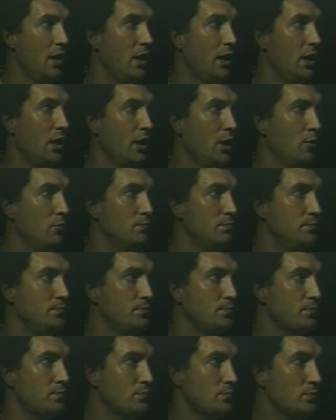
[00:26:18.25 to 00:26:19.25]
Um,
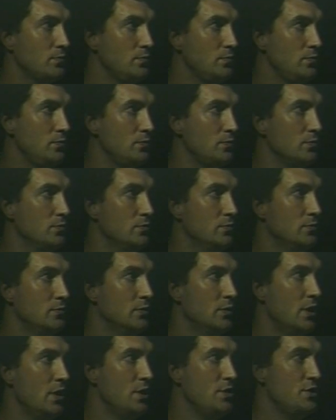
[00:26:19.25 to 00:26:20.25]

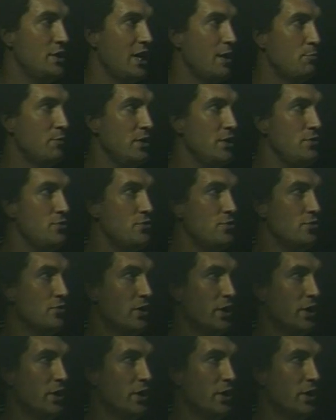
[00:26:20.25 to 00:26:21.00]
Japanese junior